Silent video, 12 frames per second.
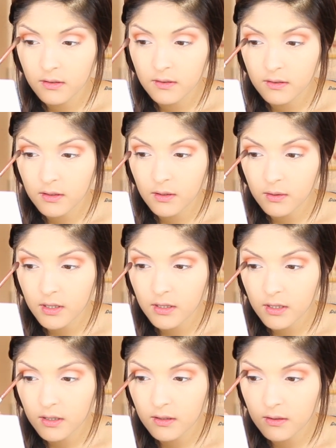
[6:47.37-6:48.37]
See what
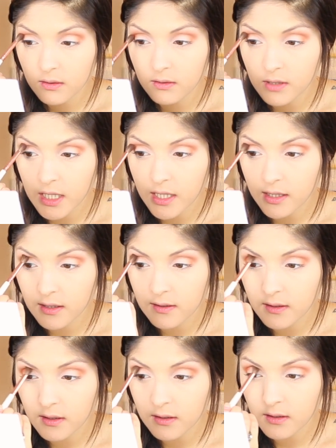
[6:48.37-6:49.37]
it does. Ooh, I like
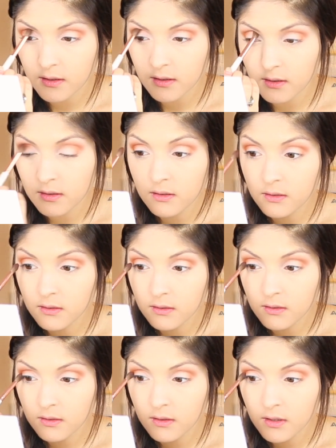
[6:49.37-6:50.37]
this color.
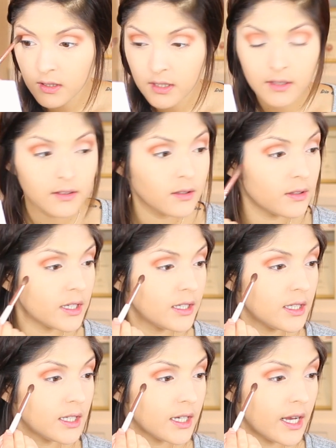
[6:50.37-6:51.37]
See what
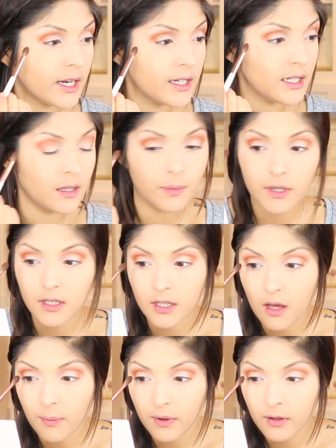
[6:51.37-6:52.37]
it did? It kind of deepened
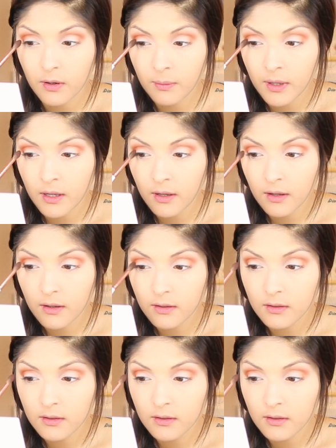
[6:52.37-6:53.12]
it up a little bit.